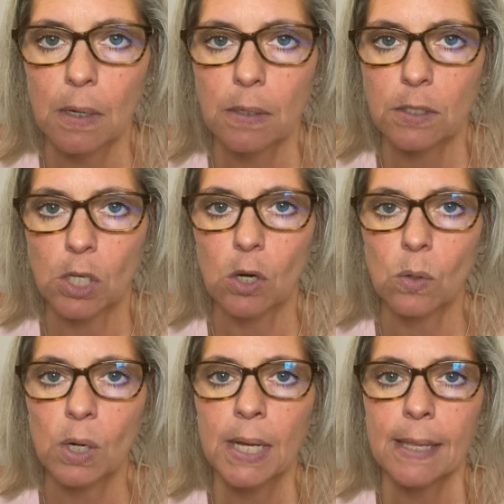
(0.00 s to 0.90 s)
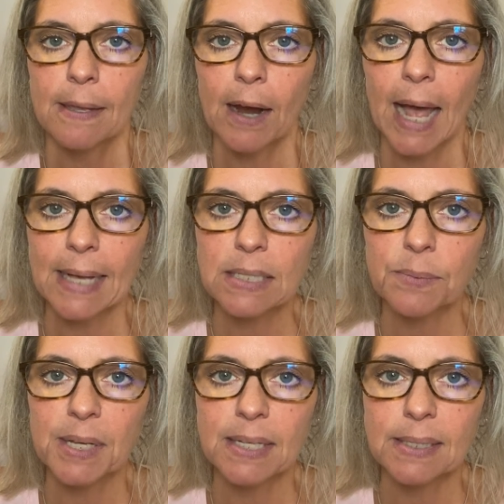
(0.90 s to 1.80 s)
So there has to
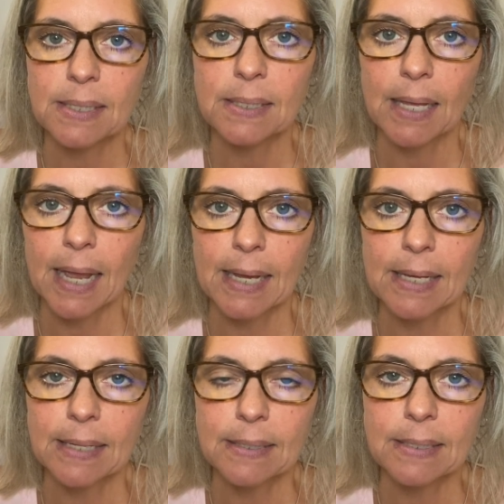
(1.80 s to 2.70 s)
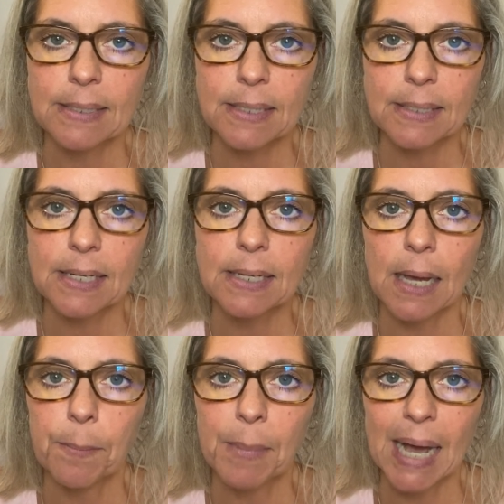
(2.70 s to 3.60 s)
be a, a consistent
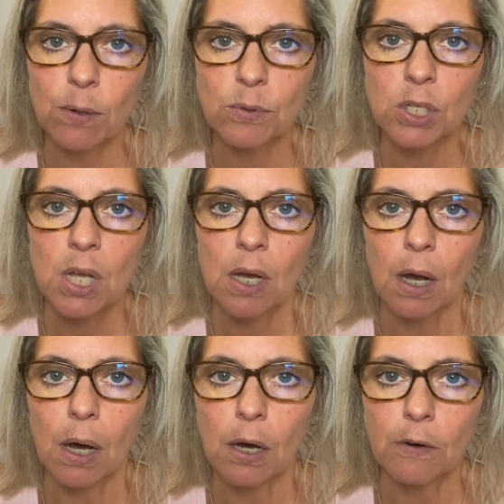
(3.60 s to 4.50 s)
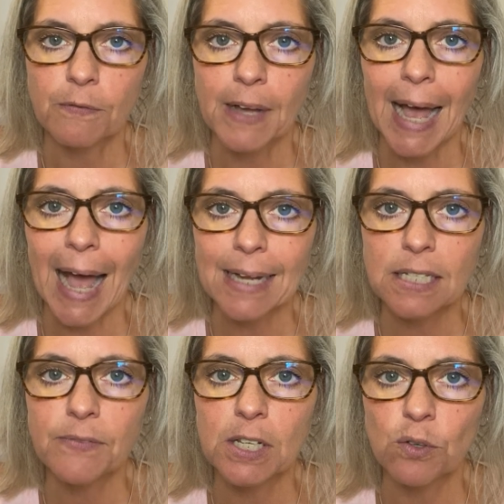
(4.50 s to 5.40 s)
amount of
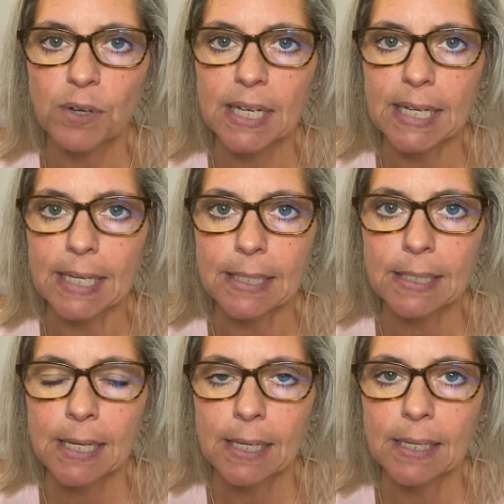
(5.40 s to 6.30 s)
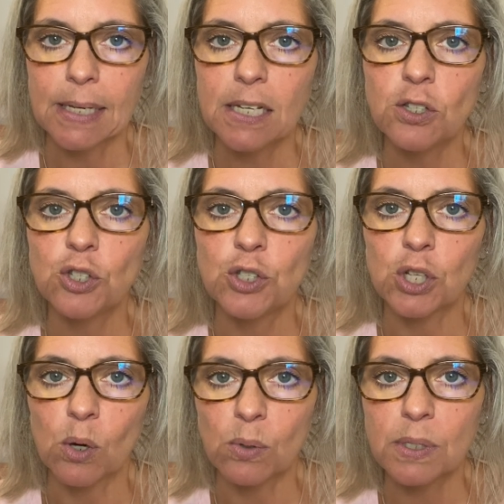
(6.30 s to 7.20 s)
active ingredient in each
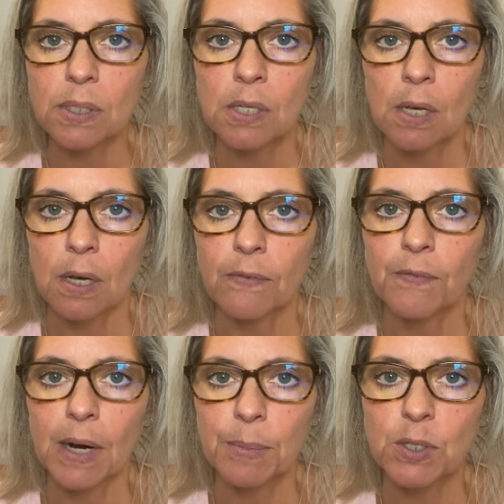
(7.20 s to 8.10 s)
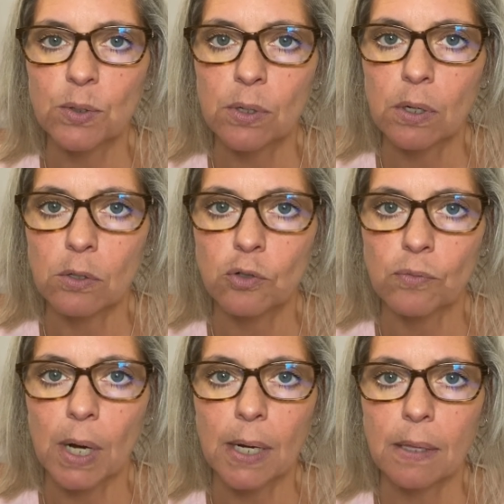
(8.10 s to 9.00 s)
dose of pharmaceutical
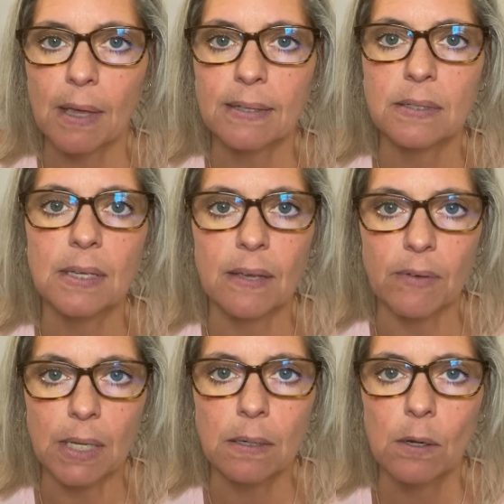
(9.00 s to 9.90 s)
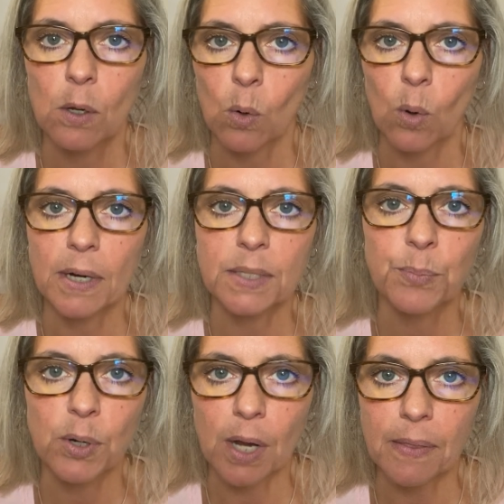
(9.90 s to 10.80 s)
drug that's given or is
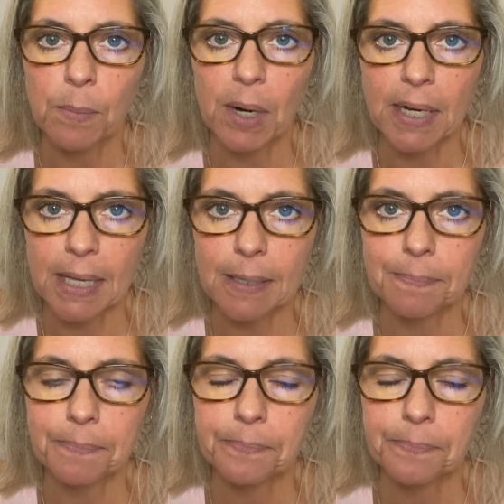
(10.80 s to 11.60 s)
put on the market.